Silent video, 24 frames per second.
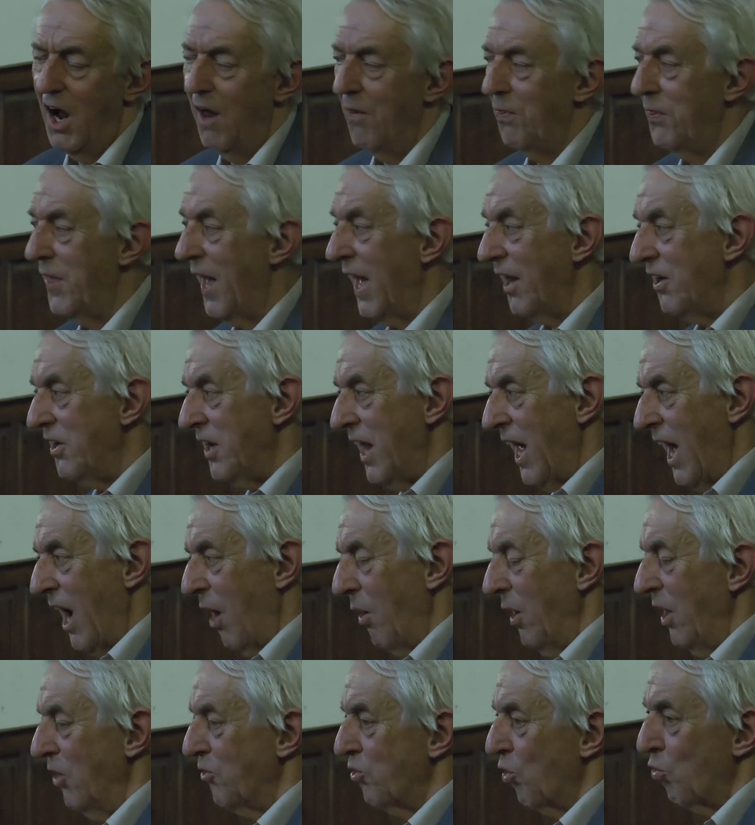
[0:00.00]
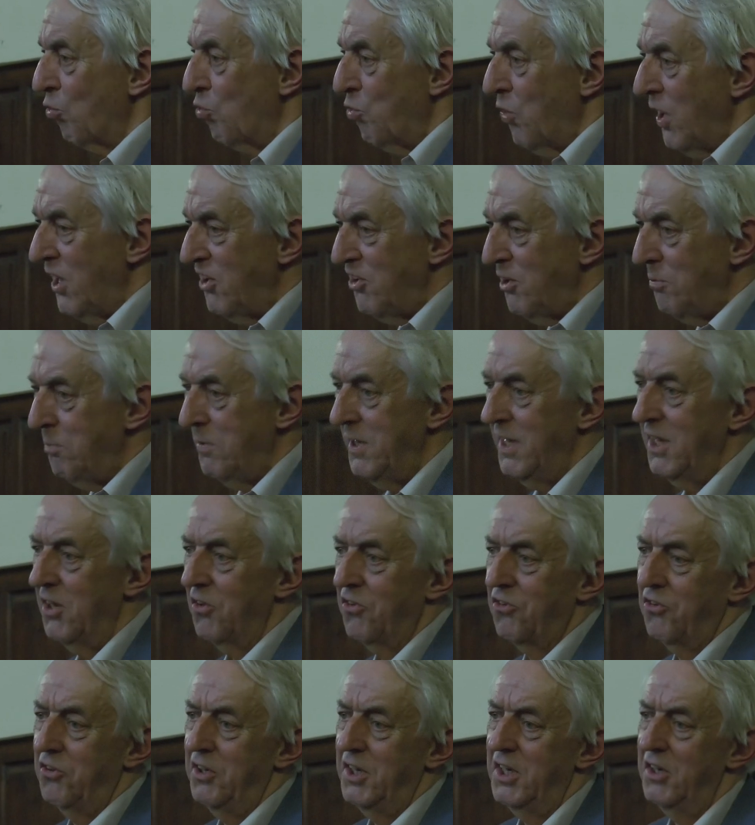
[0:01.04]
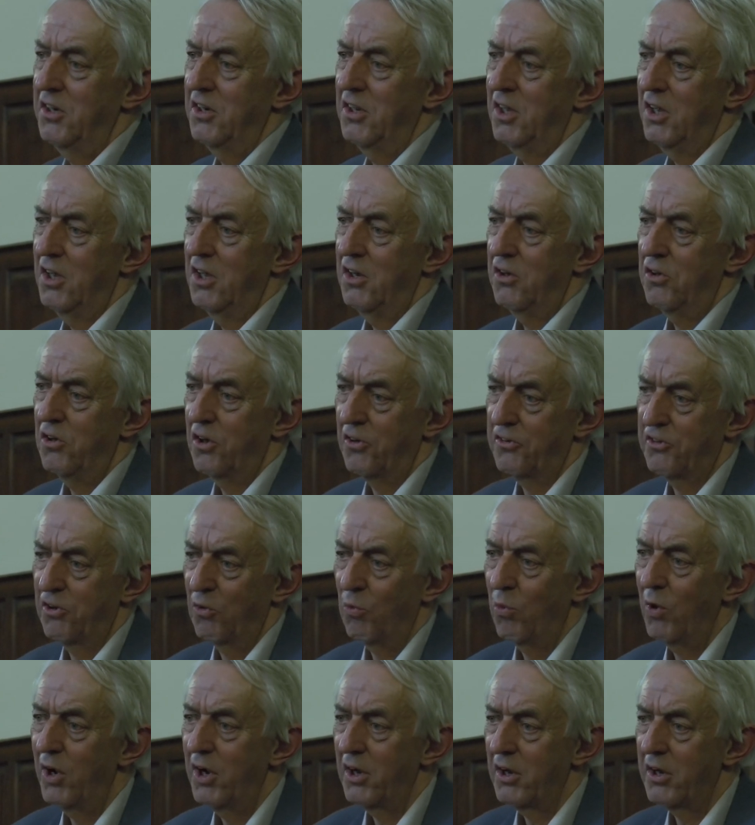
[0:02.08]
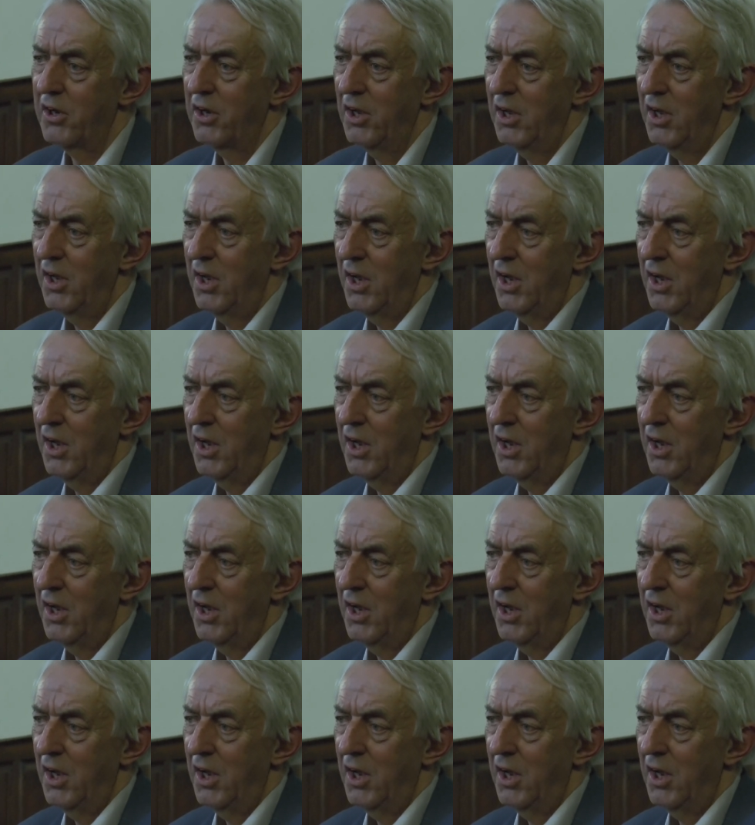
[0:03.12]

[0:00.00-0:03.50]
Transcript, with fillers: and that now is already being seen not to work,